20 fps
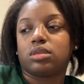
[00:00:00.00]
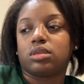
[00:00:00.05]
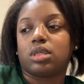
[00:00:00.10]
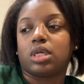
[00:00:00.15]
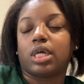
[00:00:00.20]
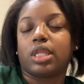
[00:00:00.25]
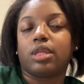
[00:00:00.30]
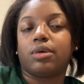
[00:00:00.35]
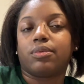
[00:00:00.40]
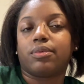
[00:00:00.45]

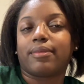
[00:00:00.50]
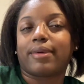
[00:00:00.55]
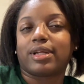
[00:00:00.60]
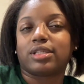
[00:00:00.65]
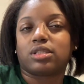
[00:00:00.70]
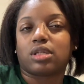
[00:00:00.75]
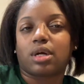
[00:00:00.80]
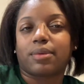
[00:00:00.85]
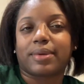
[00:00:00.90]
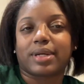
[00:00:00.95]
And then with my
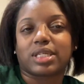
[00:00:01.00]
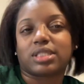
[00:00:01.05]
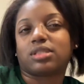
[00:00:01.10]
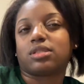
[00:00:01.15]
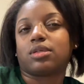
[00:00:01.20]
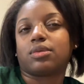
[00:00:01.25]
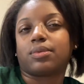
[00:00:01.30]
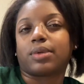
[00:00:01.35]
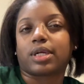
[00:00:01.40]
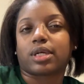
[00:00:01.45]
job, I can
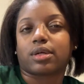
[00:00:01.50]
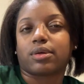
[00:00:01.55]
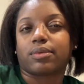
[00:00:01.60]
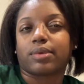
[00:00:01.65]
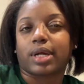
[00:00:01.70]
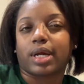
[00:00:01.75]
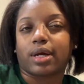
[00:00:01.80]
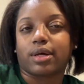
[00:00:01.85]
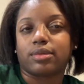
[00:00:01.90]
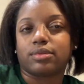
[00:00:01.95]
still work
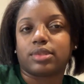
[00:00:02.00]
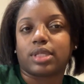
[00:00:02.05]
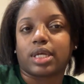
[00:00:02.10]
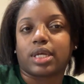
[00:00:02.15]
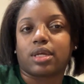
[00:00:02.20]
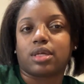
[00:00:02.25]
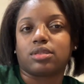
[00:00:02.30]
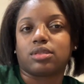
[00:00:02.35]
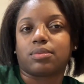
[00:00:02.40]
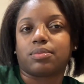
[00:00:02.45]
around like
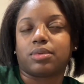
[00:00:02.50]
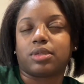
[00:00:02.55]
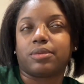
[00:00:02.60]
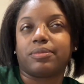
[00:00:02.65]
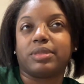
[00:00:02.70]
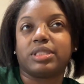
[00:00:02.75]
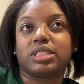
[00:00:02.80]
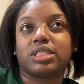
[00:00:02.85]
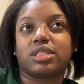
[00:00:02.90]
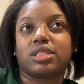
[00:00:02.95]
his
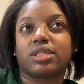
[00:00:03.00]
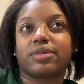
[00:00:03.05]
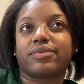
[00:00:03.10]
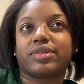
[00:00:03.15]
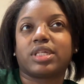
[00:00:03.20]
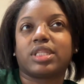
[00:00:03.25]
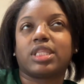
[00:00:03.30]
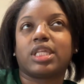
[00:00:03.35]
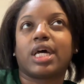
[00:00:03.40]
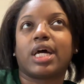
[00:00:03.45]
appointments and stuff
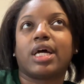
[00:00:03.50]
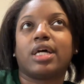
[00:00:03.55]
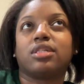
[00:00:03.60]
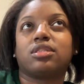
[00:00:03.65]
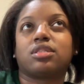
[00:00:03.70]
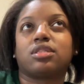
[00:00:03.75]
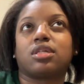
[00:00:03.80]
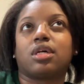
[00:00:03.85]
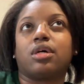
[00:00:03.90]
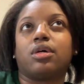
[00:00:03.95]
like that.
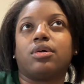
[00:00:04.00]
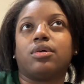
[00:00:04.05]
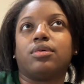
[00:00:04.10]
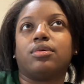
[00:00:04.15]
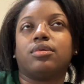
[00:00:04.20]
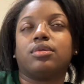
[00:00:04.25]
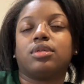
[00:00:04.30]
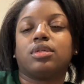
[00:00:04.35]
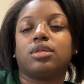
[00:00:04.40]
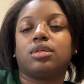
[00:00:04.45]
So
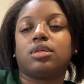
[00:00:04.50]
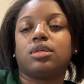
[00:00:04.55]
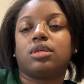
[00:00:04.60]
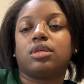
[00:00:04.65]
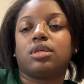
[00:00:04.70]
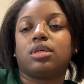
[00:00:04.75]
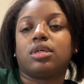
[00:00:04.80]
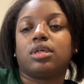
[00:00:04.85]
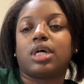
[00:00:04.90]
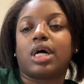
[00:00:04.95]

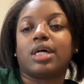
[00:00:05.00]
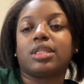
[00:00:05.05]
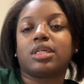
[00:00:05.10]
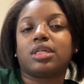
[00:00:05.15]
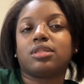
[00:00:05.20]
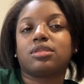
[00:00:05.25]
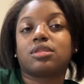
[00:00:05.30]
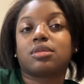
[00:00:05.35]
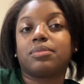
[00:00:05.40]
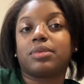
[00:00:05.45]
I think
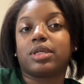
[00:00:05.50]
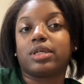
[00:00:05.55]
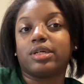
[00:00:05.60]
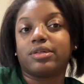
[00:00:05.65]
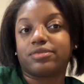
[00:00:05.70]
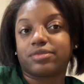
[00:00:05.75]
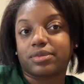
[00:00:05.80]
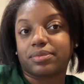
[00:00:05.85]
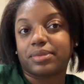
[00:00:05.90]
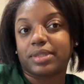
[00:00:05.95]
it's gonna be good
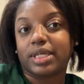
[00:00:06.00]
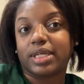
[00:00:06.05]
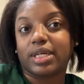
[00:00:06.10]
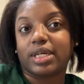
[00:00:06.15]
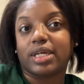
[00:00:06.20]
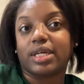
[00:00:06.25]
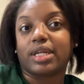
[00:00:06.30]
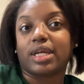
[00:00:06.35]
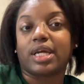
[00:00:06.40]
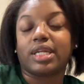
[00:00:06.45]
for me
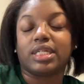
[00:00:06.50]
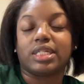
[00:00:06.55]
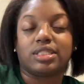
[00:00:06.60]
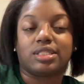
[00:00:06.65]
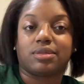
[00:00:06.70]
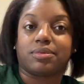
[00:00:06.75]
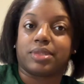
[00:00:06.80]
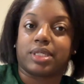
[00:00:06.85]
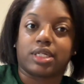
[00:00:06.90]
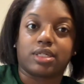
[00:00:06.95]
and I need
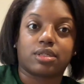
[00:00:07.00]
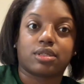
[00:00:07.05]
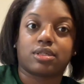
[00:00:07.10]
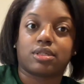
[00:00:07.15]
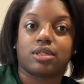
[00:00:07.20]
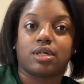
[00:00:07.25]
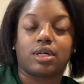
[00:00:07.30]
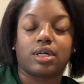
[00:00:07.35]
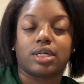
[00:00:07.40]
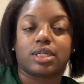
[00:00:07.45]
to work,
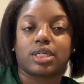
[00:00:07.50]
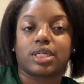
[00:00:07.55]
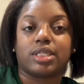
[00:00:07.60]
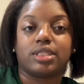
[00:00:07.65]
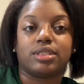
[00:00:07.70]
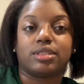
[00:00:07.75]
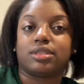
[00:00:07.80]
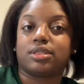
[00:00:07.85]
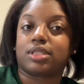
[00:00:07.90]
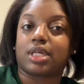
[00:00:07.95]
y'all,
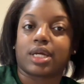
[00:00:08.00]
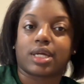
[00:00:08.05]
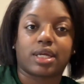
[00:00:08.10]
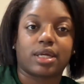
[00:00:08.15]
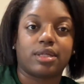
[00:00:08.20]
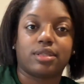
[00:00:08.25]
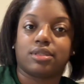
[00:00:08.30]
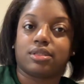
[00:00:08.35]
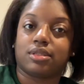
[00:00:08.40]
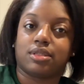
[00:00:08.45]
because I
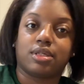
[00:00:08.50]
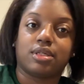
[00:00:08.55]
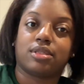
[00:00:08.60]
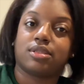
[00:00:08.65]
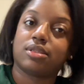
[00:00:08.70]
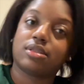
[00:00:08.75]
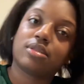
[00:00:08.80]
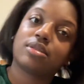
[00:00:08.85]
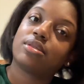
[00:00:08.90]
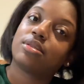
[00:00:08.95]
can't do
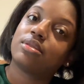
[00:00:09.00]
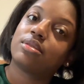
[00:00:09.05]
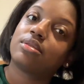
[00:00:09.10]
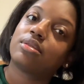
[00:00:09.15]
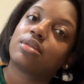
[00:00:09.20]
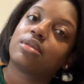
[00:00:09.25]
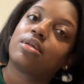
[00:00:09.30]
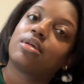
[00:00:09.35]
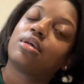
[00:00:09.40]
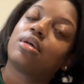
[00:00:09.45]
this.
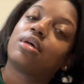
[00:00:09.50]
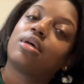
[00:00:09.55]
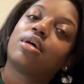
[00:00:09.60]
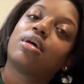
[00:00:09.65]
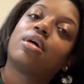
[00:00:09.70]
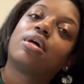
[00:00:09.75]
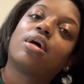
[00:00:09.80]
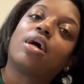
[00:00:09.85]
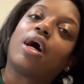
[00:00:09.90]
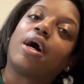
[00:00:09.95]

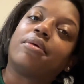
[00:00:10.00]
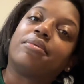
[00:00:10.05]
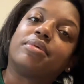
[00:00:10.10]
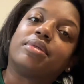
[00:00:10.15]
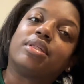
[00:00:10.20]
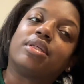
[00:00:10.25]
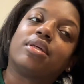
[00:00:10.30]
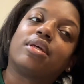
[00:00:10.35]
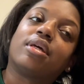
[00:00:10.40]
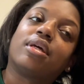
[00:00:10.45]
I
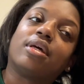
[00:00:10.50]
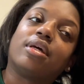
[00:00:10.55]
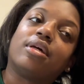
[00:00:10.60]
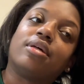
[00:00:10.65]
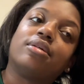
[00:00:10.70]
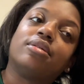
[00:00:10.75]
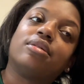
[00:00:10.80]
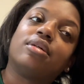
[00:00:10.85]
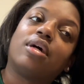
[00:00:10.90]
really can't.